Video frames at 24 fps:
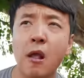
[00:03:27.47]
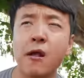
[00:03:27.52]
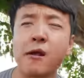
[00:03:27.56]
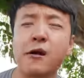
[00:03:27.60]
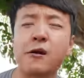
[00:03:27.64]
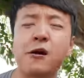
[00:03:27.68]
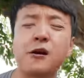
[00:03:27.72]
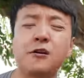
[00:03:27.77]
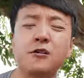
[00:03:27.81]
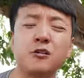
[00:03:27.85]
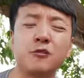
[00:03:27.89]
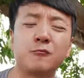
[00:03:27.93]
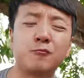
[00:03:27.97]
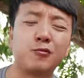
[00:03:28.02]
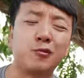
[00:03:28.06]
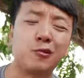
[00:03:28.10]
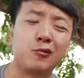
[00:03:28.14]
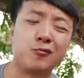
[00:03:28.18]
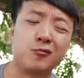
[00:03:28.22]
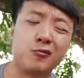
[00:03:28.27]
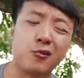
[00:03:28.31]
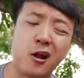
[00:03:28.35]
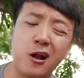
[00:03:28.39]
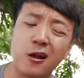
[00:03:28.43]
Oh, the
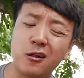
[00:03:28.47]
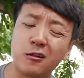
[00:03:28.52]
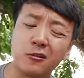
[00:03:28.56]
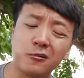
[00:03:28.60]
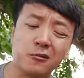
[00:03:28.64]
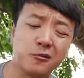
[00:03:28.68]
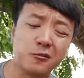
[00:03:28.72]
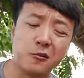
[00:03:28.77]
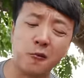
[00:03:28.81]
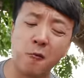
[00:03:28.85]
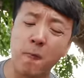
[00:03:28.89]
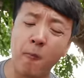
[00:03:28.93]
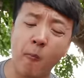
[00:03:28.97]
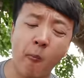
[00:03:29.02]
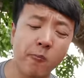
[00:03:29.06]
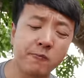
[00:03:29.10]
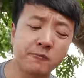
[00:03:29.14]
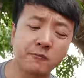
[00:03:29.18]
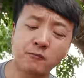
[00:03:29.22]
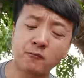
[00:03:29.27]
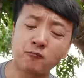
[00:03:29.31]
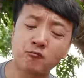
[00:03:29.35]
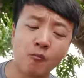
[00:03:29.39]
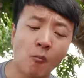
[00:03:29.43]
pork crackling too.
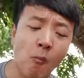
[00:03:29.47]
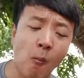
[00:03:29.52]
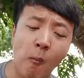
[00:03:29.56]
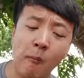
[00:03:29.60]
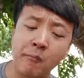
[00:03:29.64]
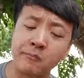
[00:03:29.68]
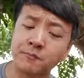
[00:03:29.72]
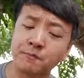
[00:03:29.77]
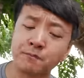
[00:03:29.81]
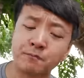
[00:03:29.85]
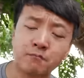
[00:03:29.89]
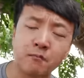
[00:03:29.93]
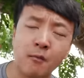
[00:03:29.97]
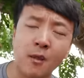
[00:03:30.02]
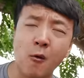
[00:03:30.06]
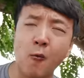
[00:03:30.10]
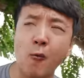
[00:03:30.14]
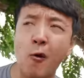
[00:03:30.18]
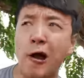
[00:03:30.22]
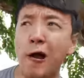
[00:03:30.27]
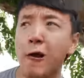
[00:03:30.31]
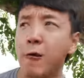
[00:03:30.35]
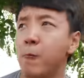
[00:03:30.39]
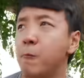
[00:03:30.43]

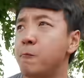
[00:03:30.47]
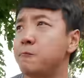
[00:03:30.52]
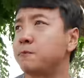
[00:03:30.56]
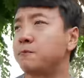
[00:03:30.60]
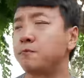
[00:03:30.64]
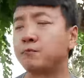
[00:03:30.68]
Wow.